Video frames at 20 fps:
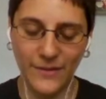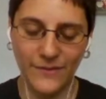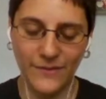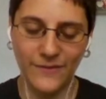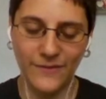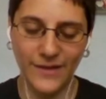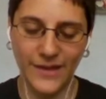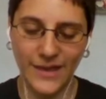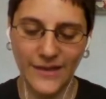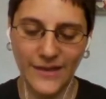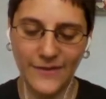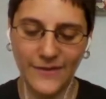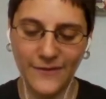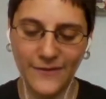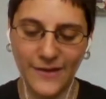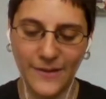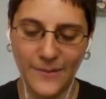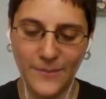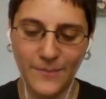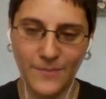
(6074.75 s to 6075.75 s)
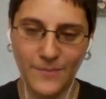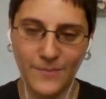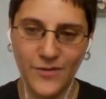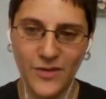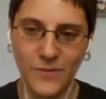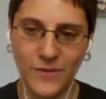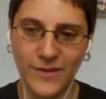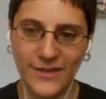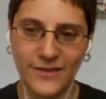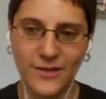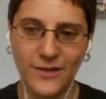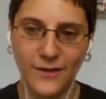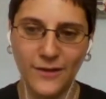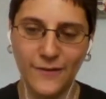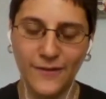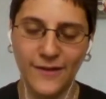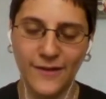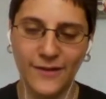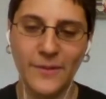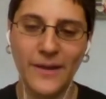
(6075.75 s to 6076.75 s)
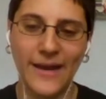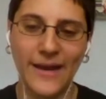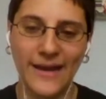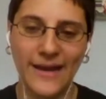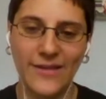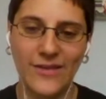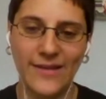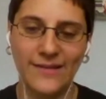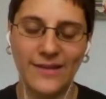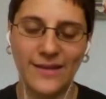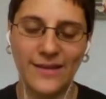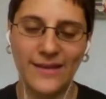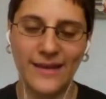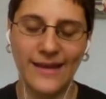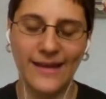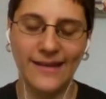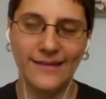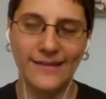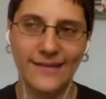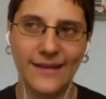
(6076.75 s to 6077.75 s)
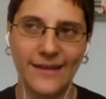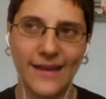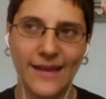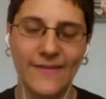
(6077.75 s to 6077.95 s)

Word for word: if if um, she wanted coffee on the way, and she said yes.